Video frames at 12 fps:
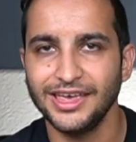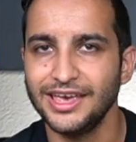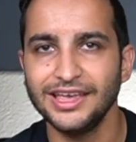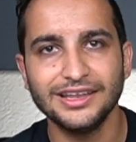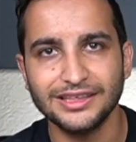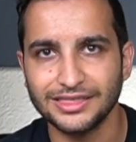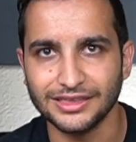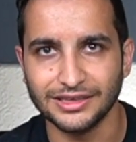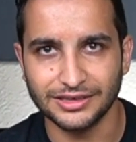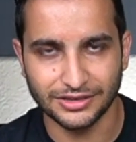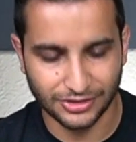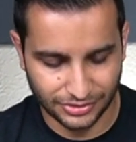
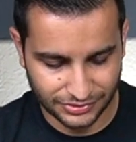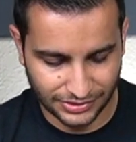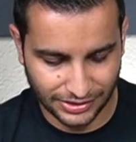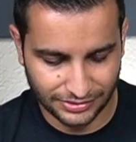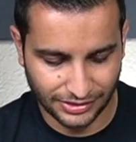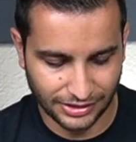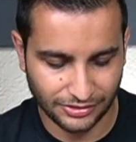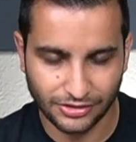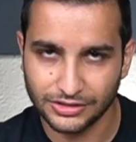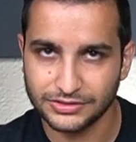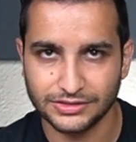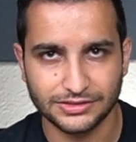anything, understanding
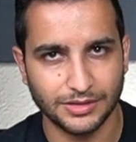diagnostics.